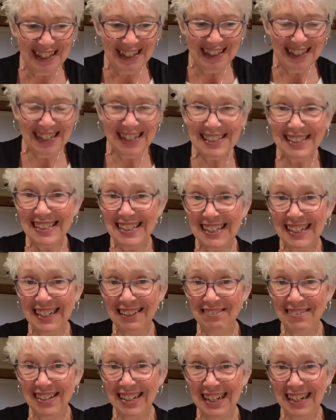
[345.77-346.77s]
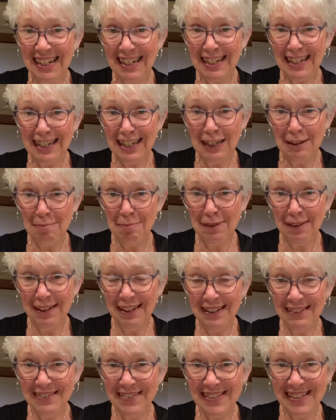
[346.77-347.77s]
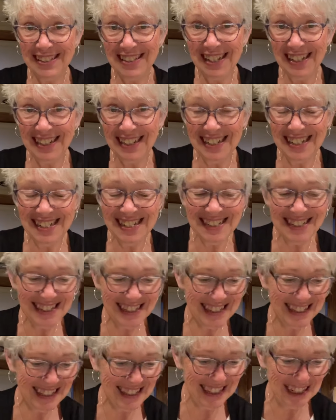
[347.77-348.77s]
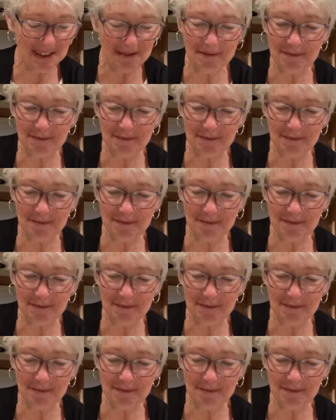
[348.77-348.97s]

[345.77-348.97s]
Let's give it a couple of seconds.